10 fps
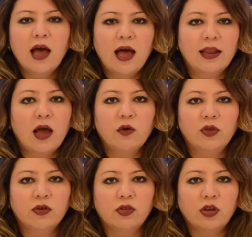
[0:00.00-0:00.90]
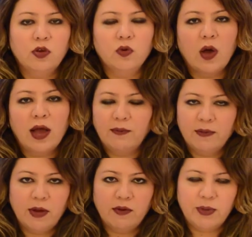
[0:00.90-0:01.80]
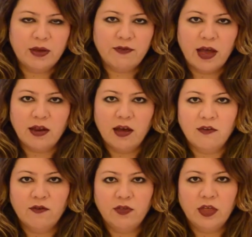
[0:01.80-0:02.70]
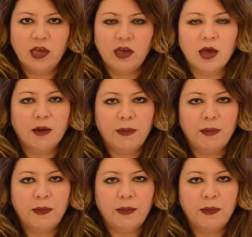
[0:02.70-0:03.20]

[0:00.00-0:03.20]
Now there's a new, I'm a big fan of the